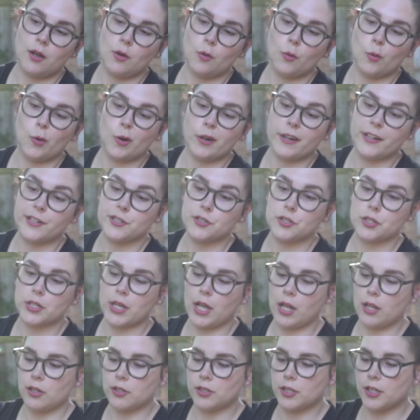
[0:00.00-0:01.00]
orange
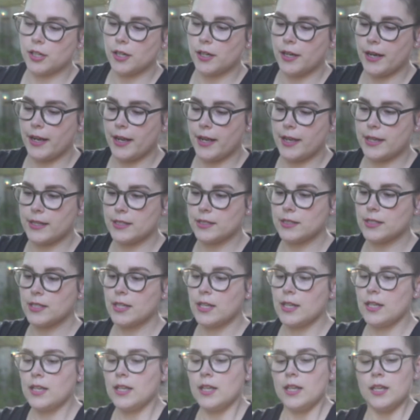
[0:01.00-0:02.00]
color. And
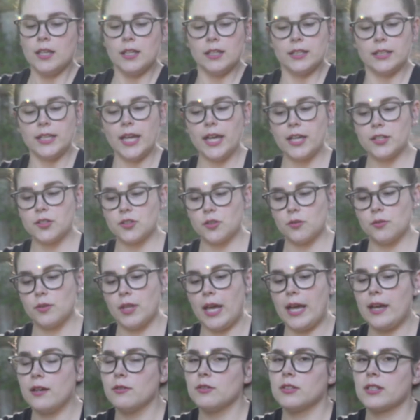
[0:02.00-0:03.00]
yeah, so
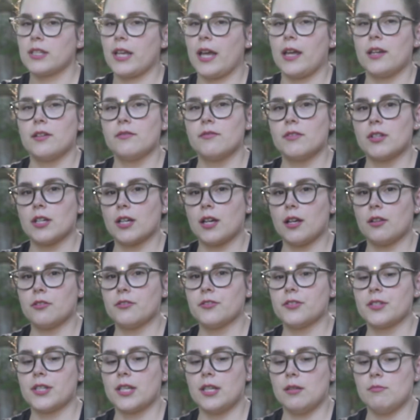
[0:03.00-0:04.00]
that was kind of the
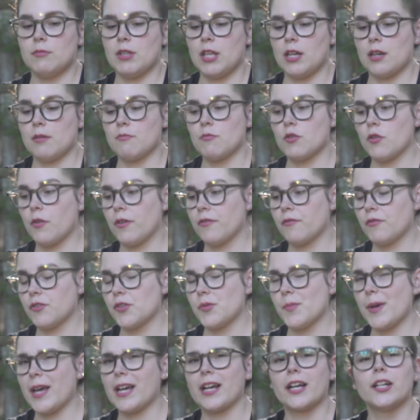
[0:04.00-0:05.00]
color scheme that I'm going for
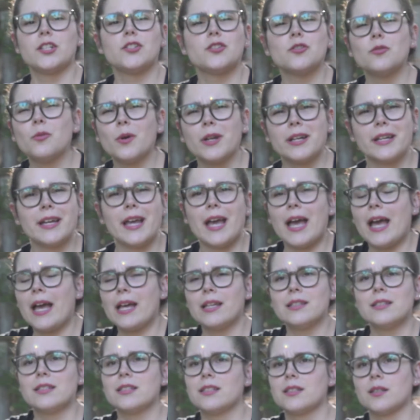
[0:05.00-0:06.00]
the back. I do want to
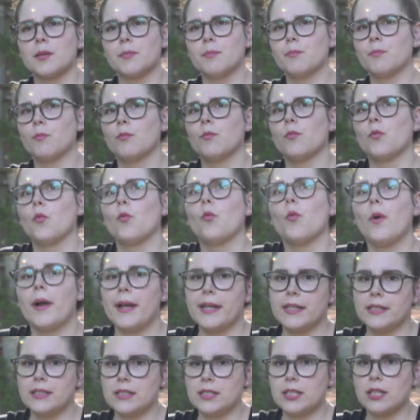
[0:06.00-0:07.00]
add some
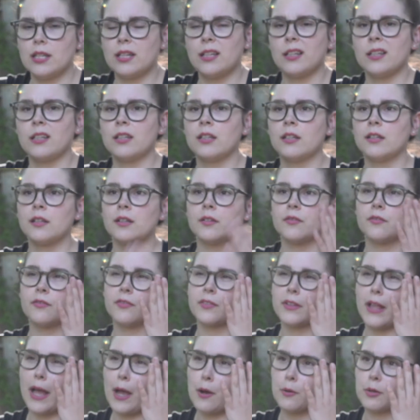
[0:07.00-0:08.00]
white
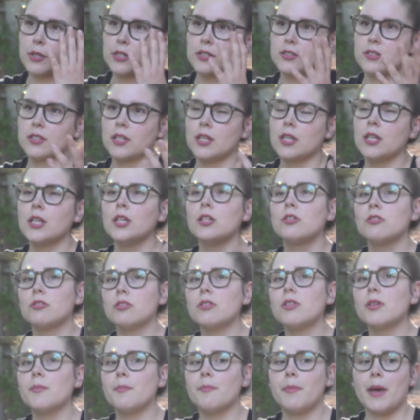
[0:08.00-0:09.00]
flowers
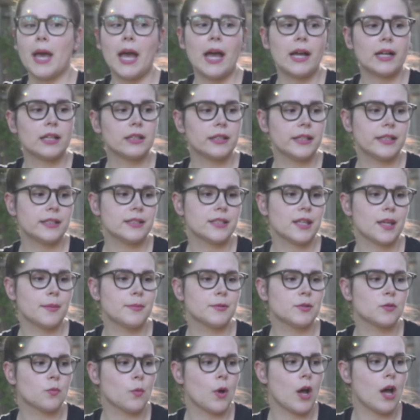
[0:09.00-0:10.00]
to the back landscape
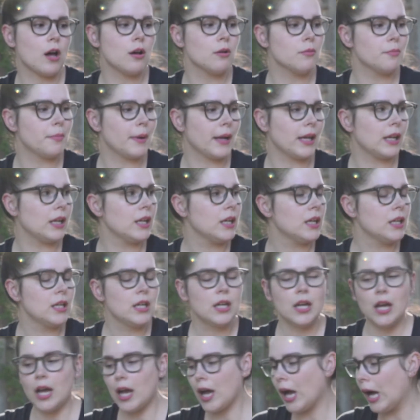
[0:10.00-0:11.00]
as well, but
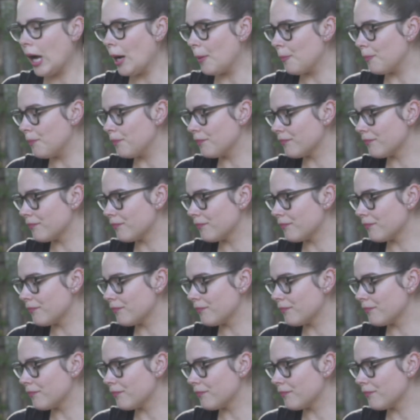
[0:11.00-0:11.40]
I